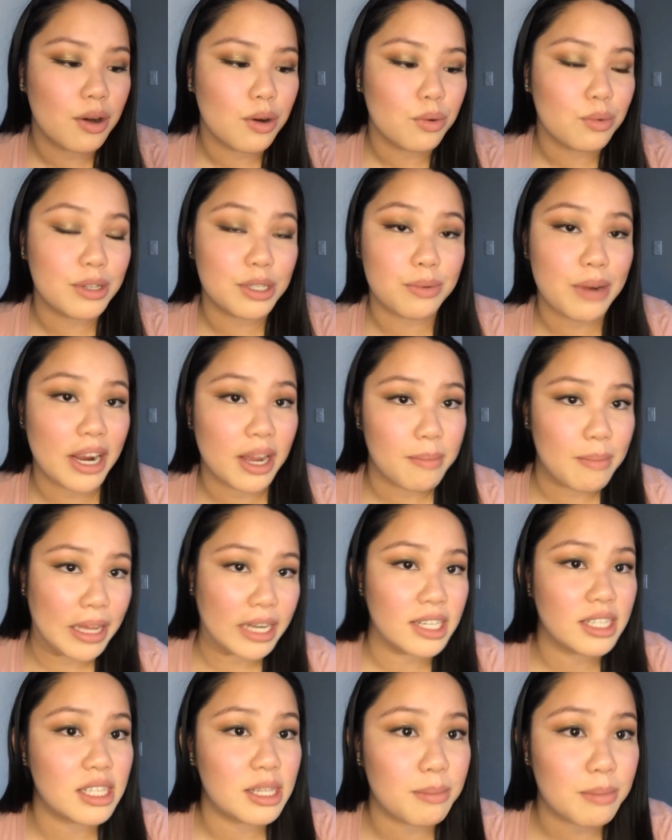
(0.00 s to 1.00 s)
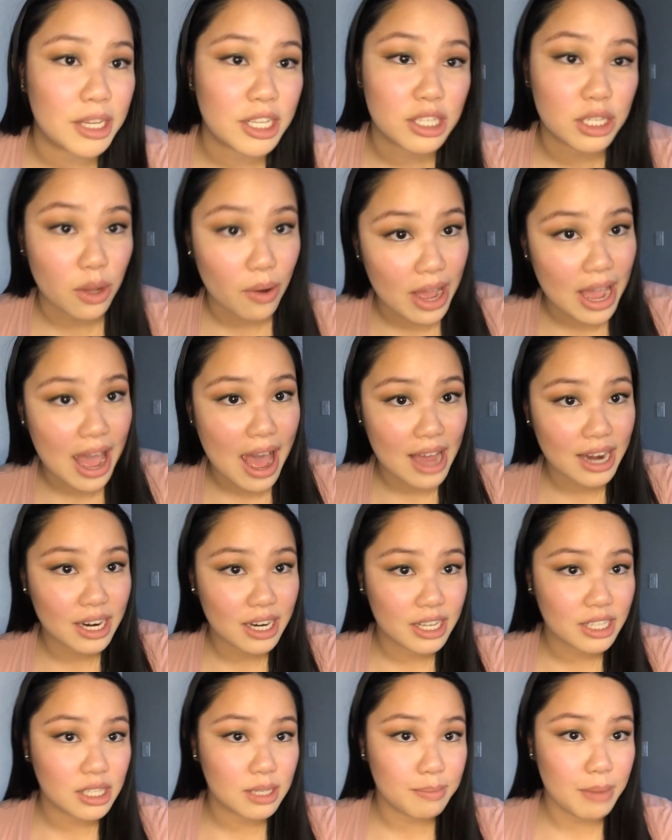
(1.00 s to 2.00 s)
was recommended to me, so I
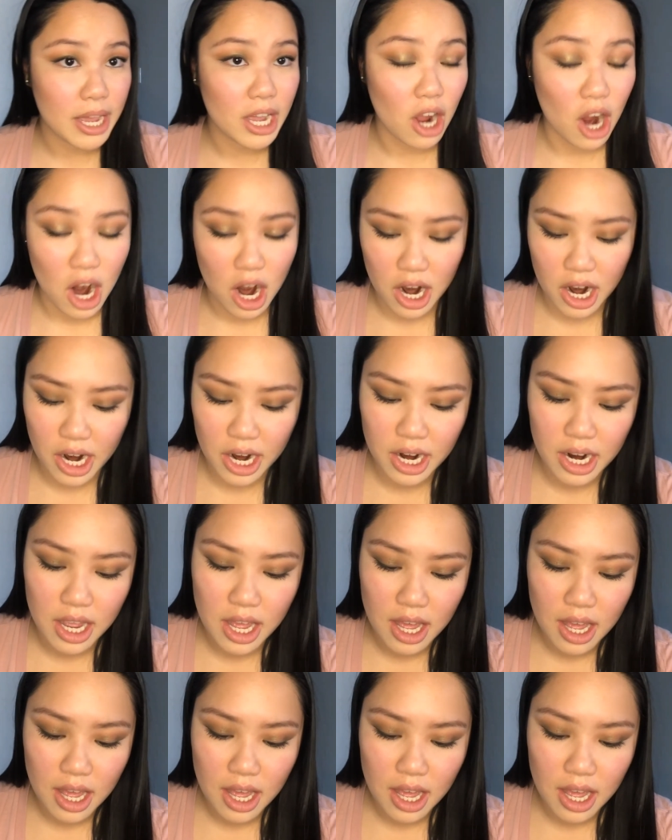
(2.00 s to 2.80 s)
added it to my cart.